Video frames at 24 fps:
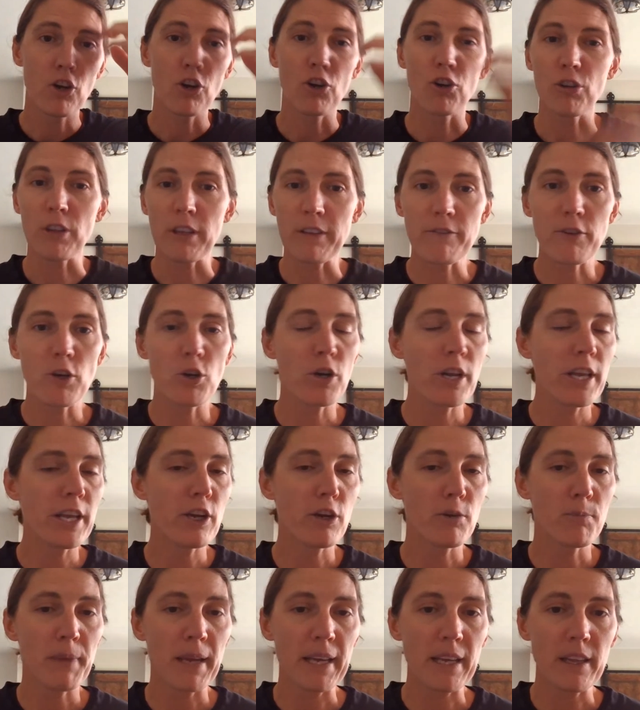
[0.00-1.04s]
early voting
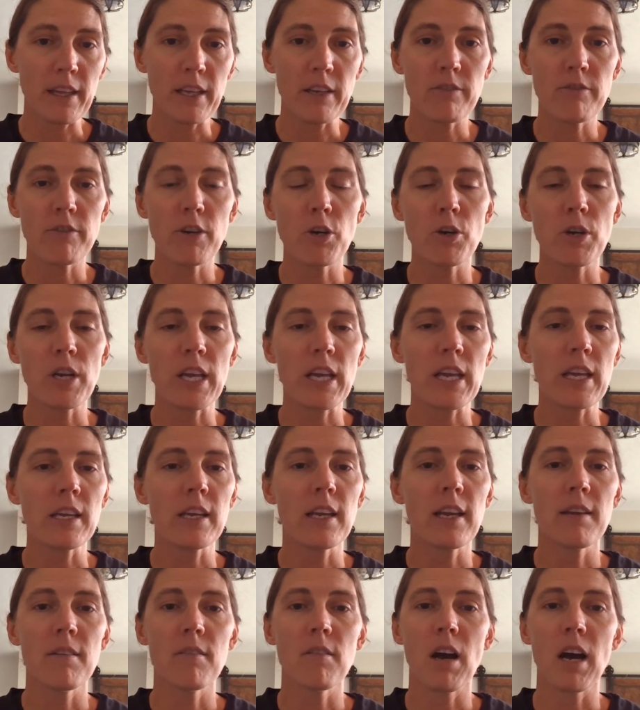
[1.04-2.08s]
or mail-in
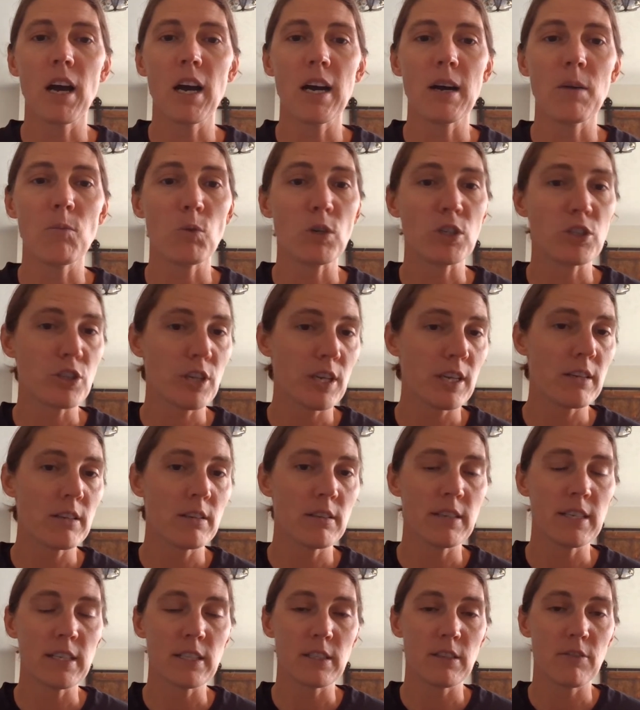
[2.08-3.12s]
voting, which
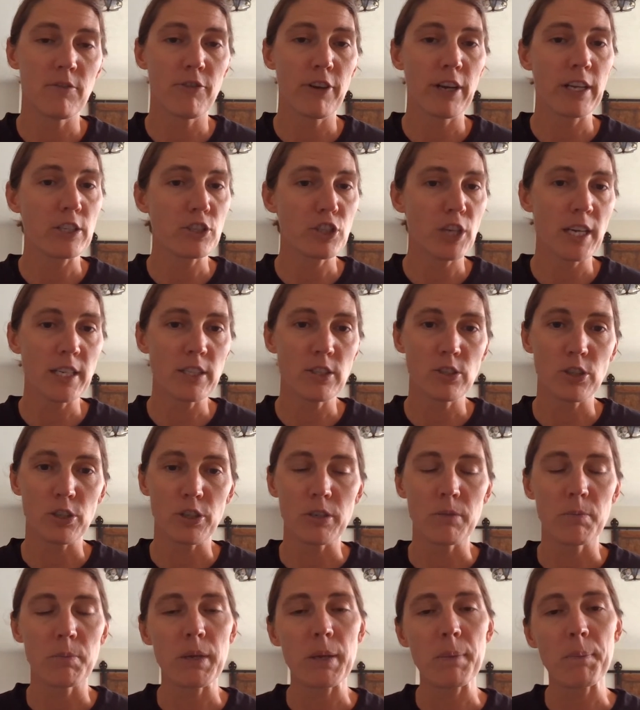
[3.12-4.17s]
can disenfranchise
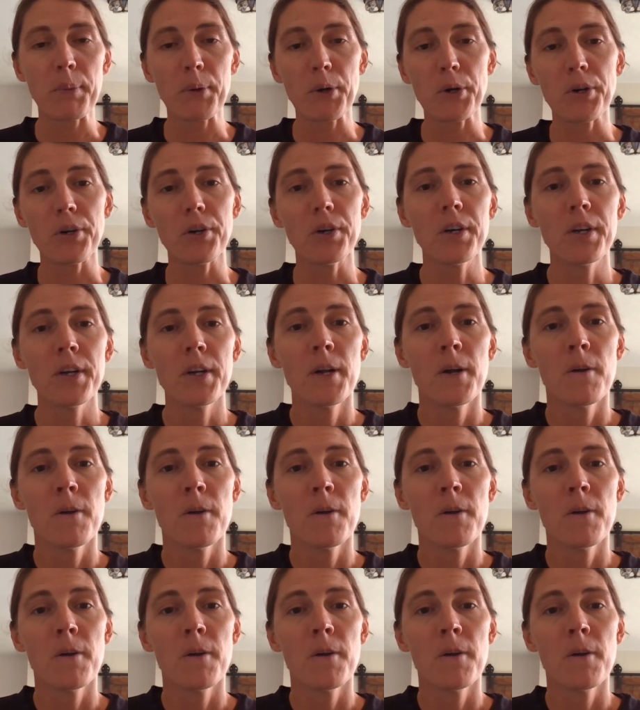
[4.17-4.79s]
certain people,